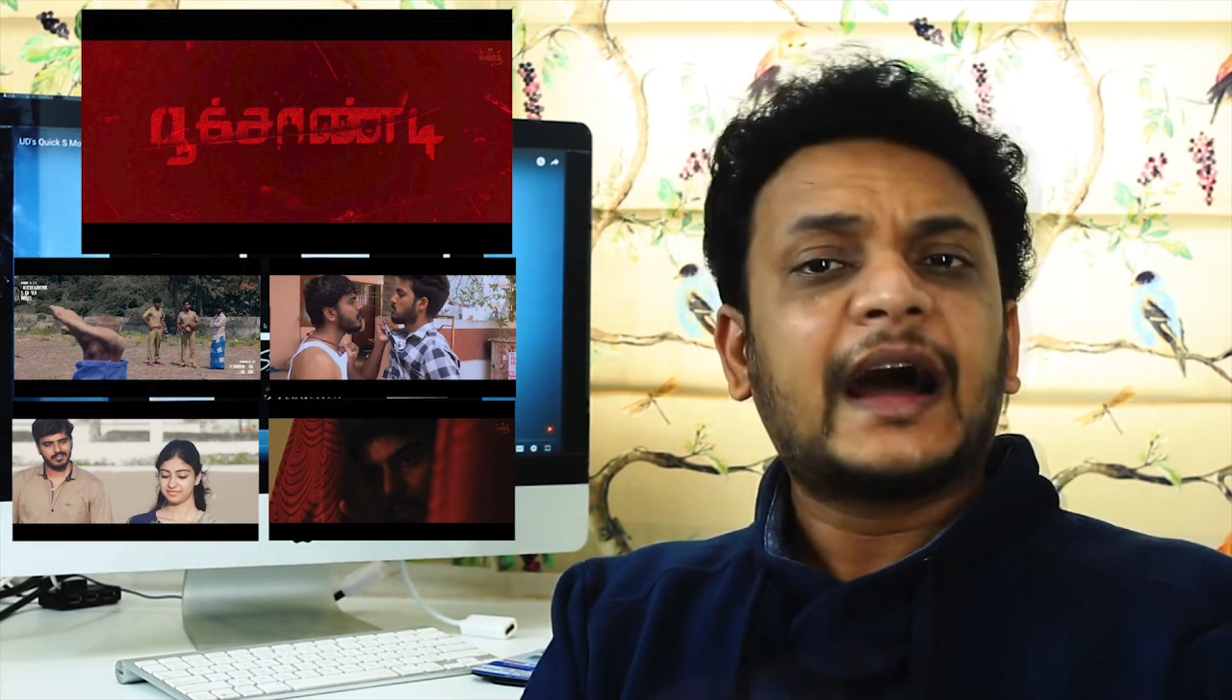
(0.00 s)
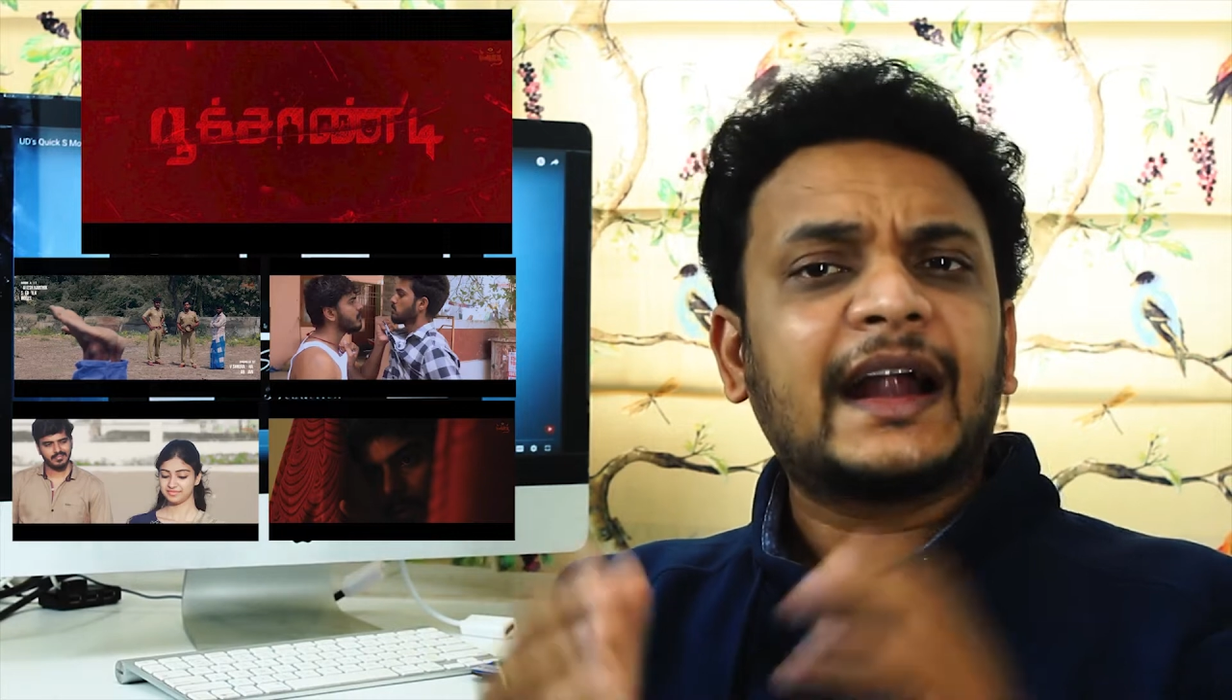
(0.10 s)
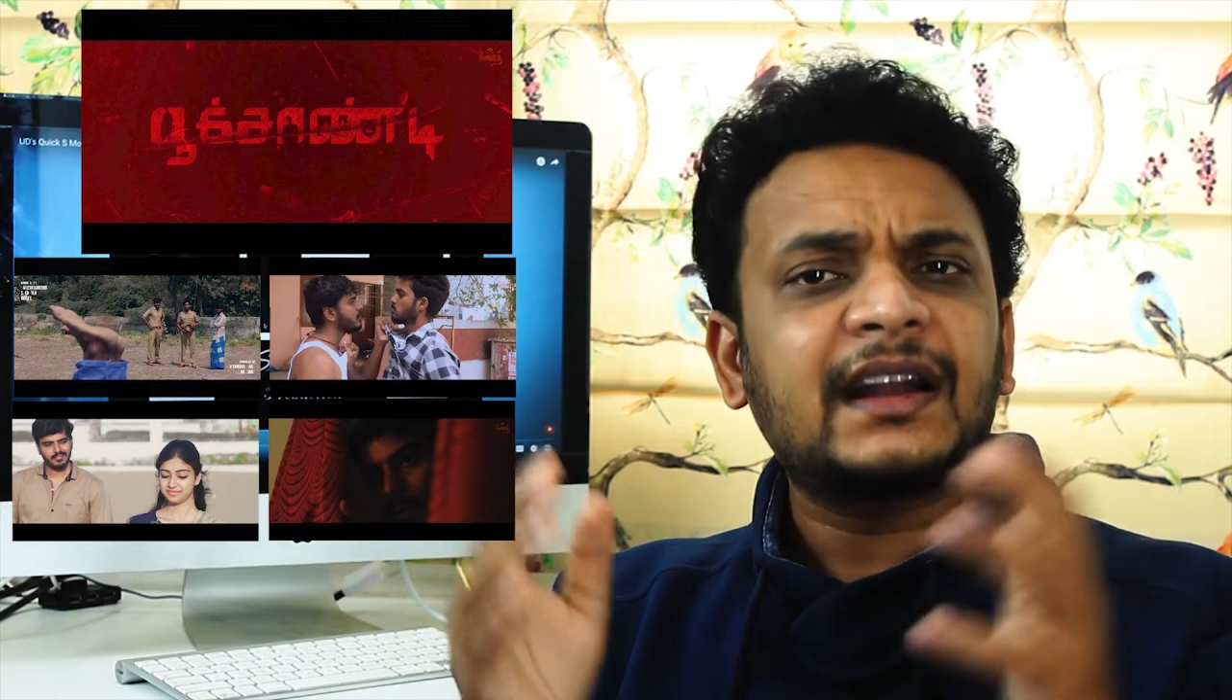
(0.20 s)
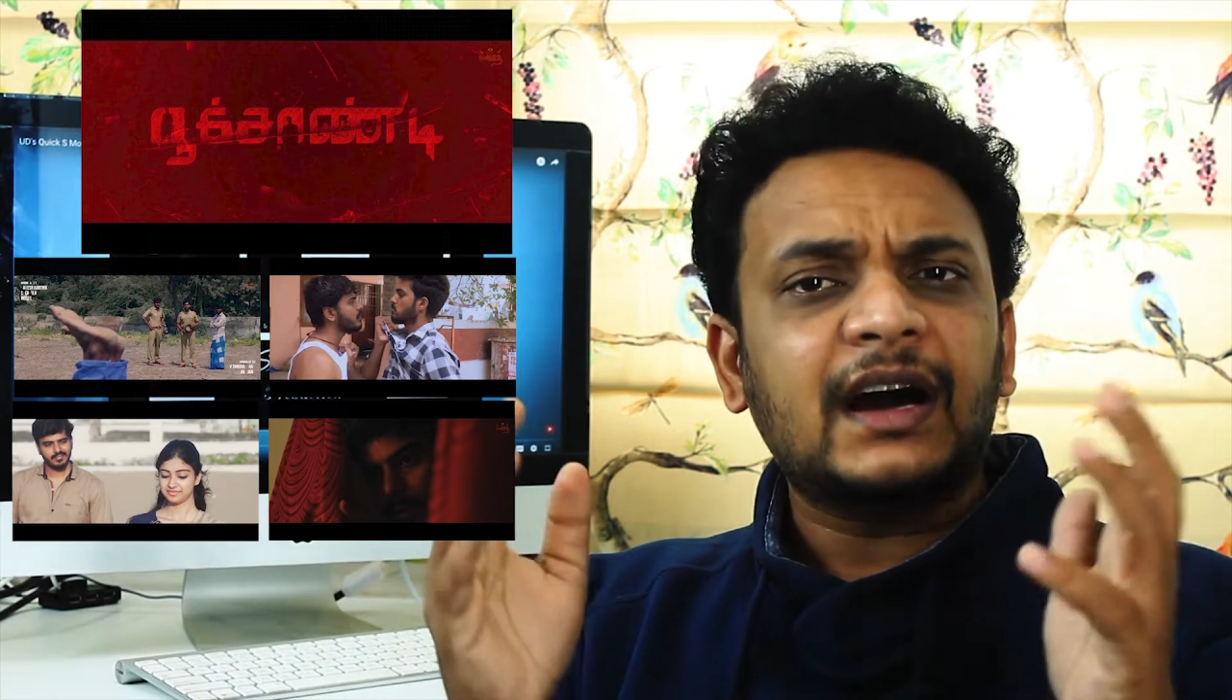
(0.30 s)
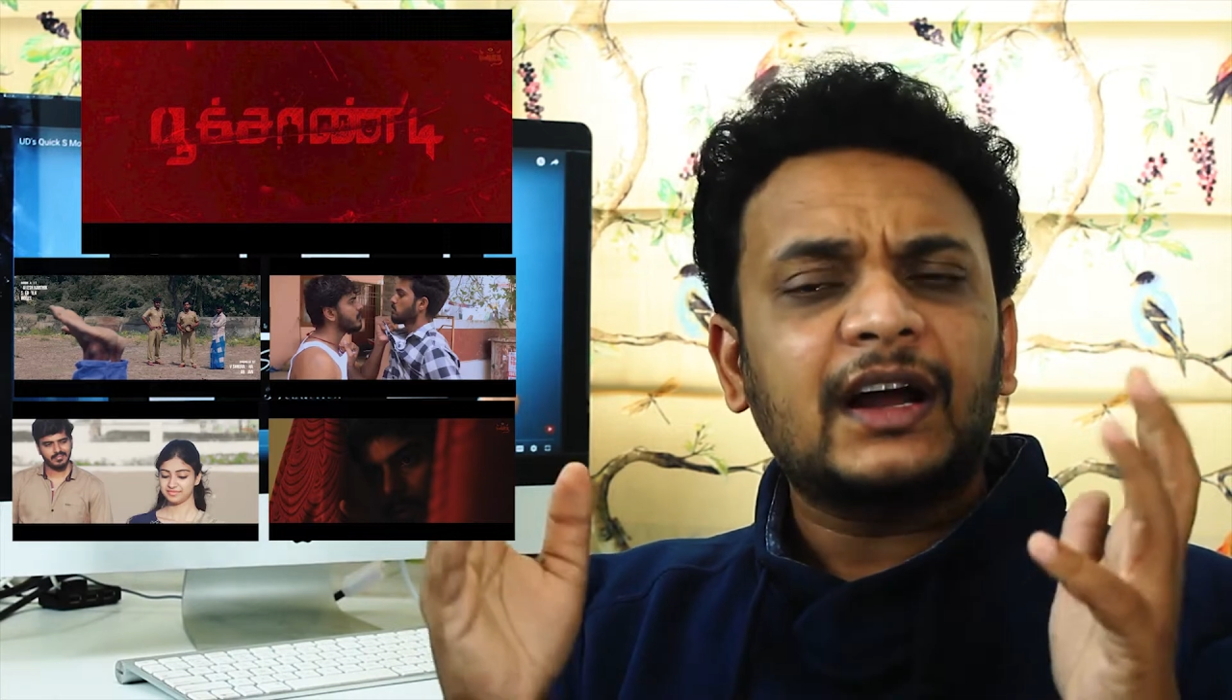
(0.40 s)

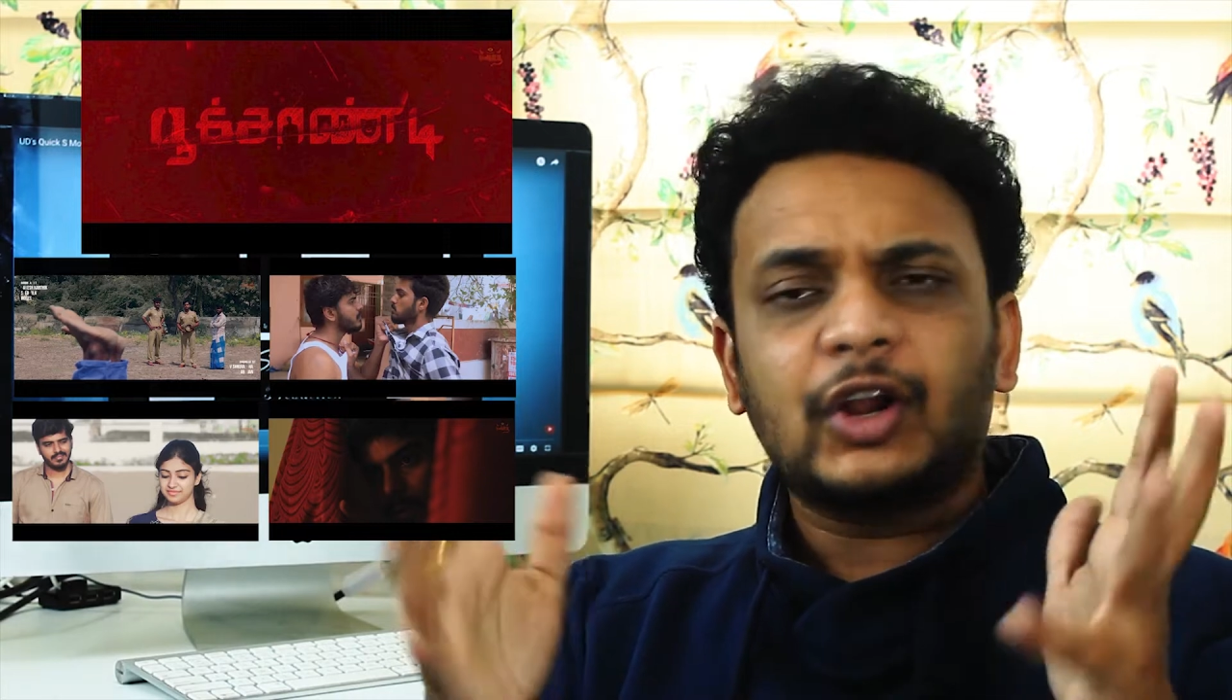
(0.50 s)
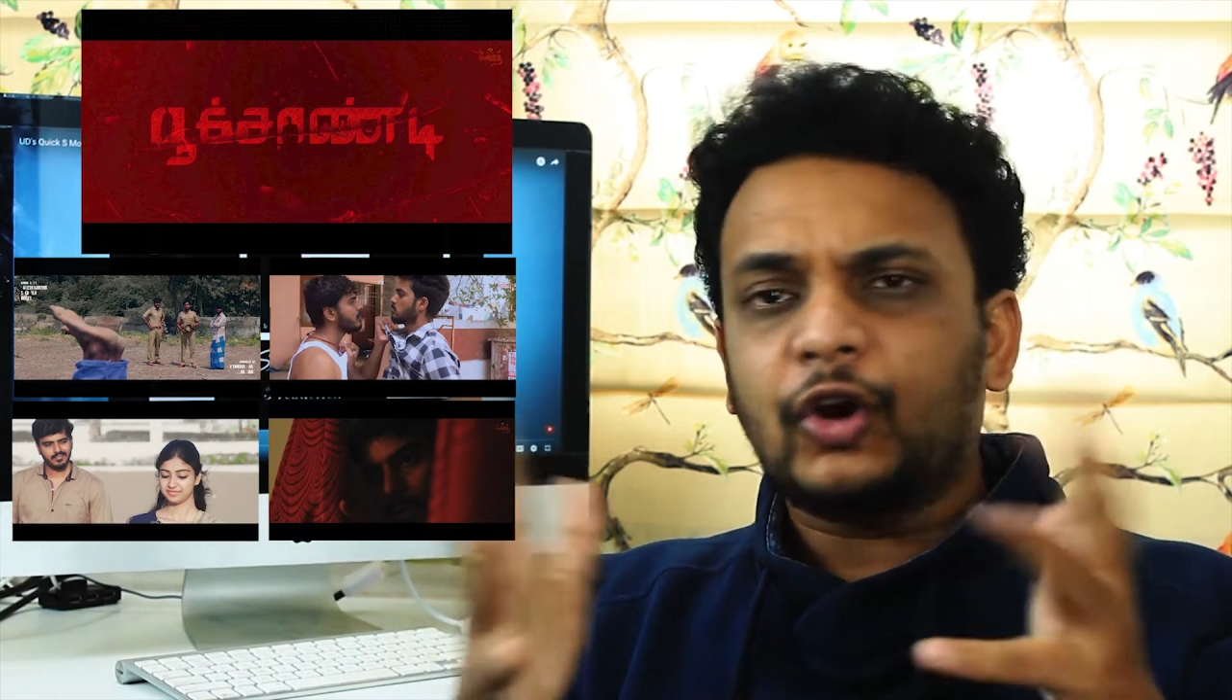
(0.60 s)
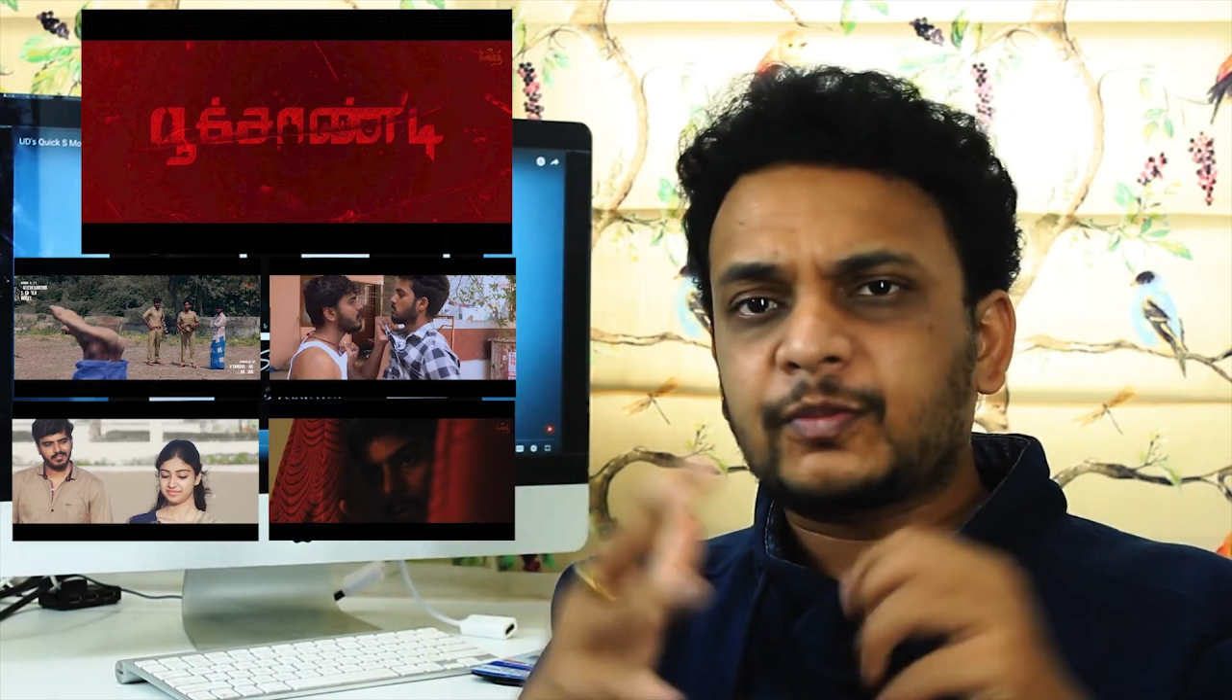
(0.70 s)
And a